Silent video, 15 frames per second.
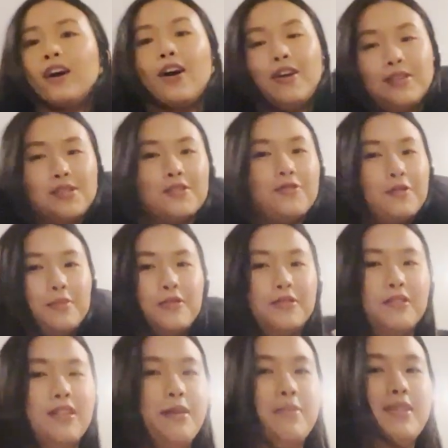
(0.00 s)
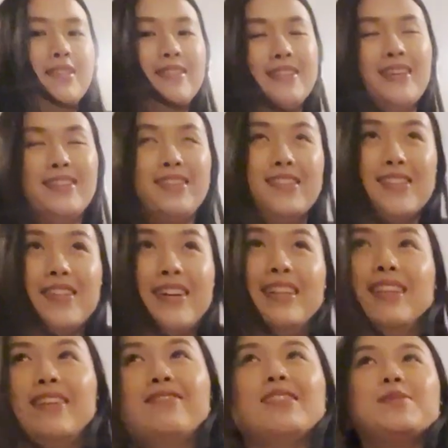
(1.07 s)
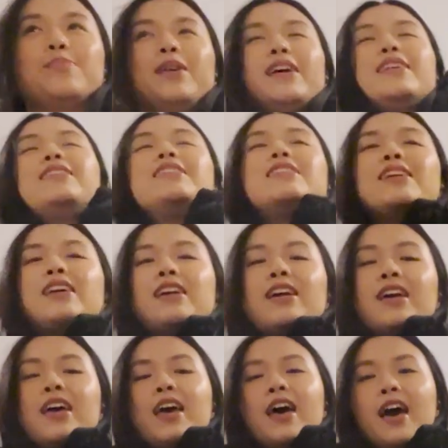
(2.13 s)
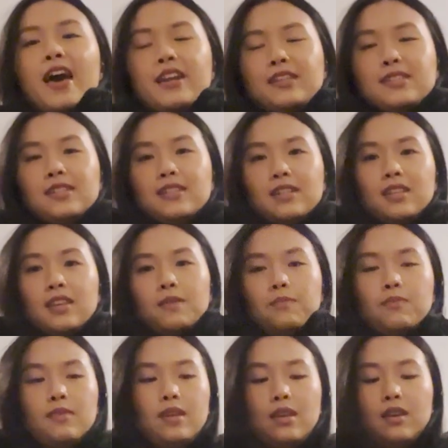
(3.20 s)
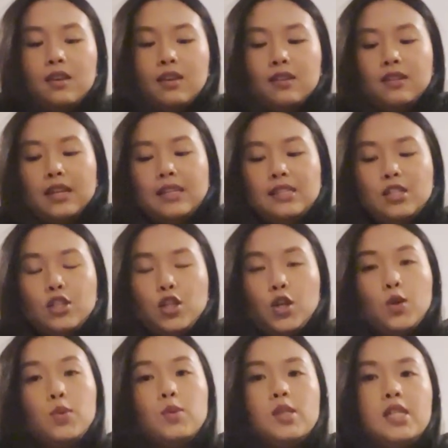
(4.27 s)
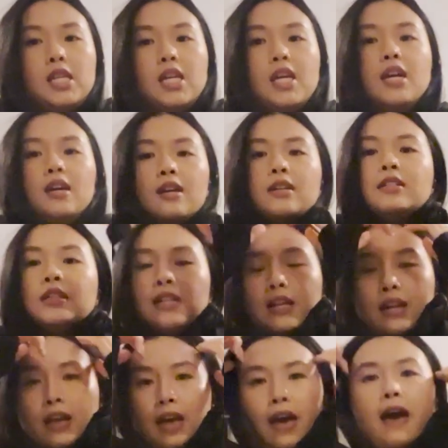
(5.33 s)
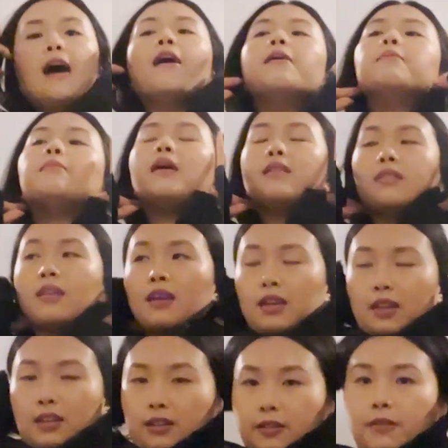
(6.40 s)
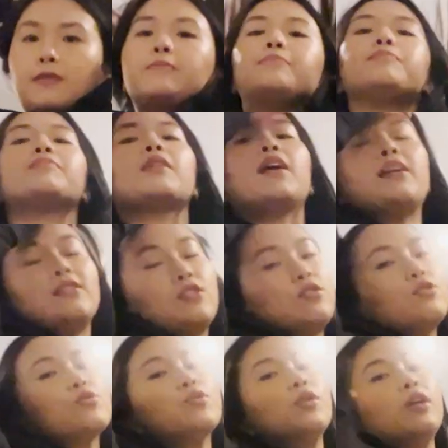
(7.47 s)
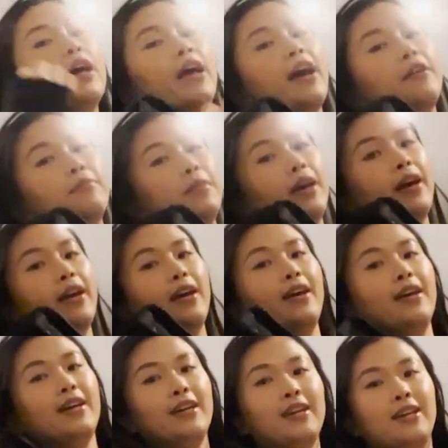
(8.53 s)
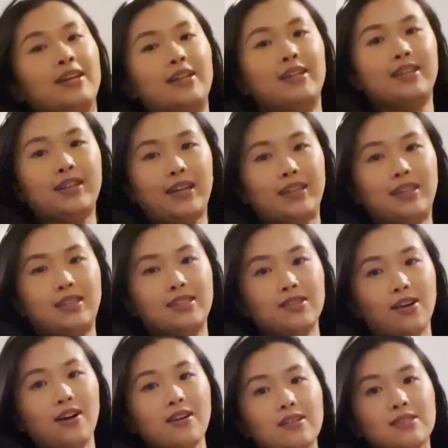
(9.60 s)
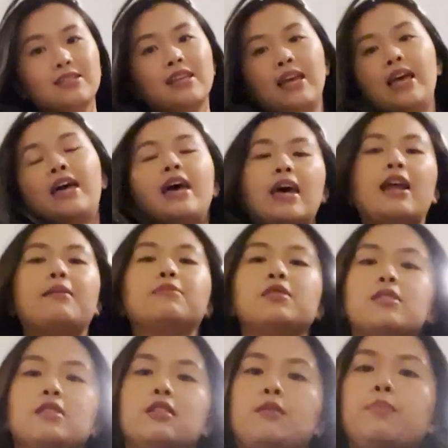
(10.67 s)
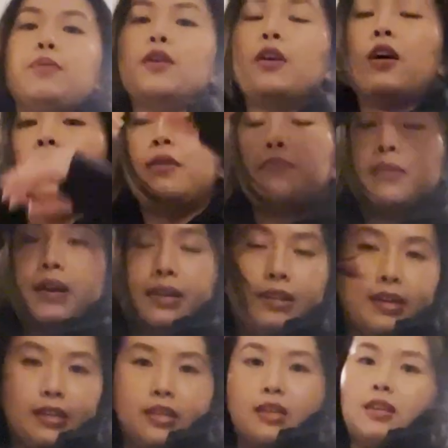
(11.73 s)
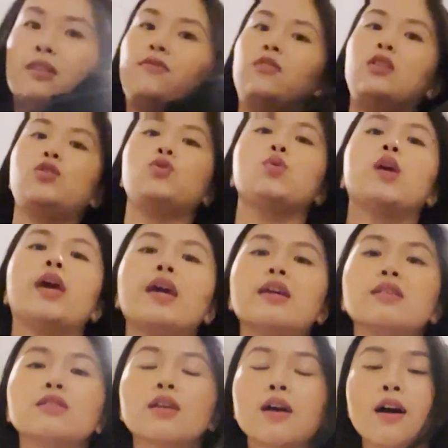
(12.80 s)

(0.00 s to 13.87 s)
also from Lululemon. Can you tell I love this brand? And it's gonna keep me nice and toasty. And then as usual, I have my Nike socks, and I'm just gonna put on my Nike V2Ks